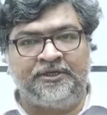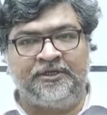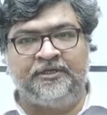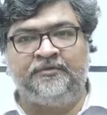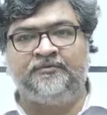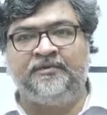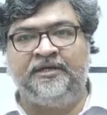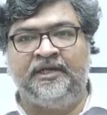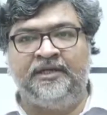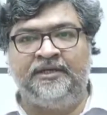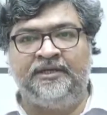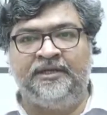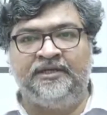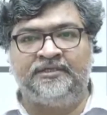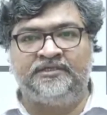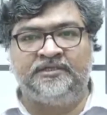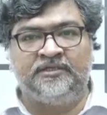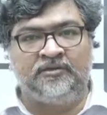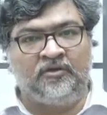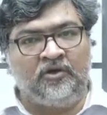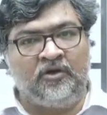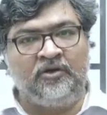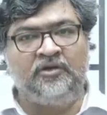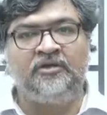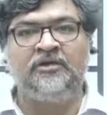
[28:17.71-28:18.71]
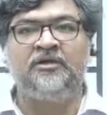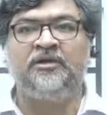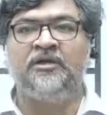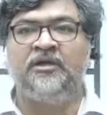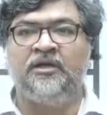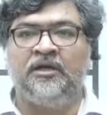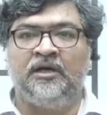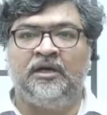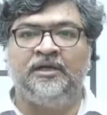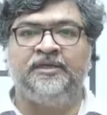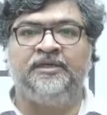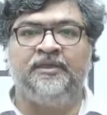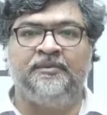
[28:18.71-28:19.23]
varieties and all are
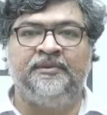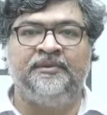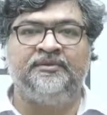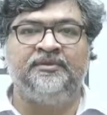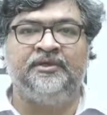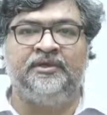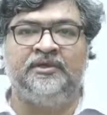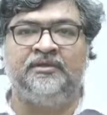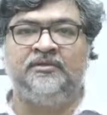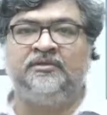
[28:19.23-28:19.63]
given there.